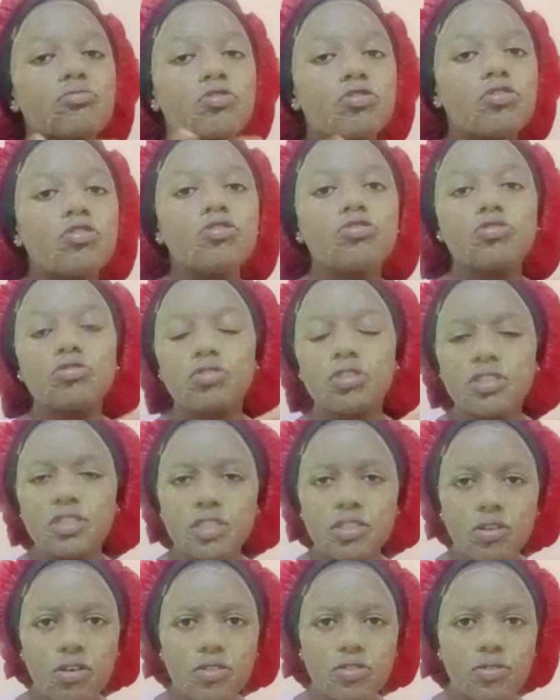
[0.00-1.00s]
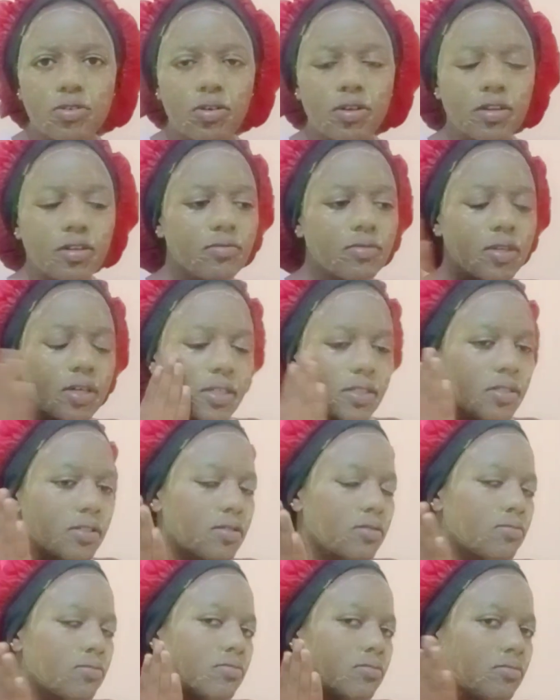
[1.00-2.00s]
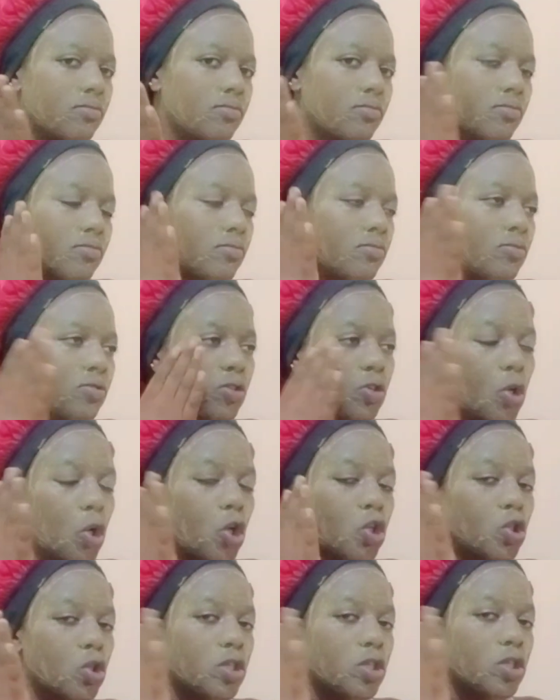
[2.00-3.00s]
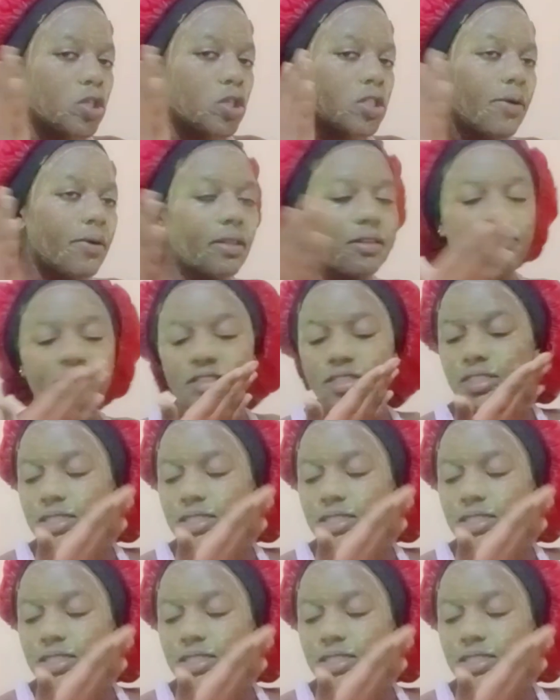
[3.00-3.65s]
cotton. Is it cotton? Yes. Cotton towel,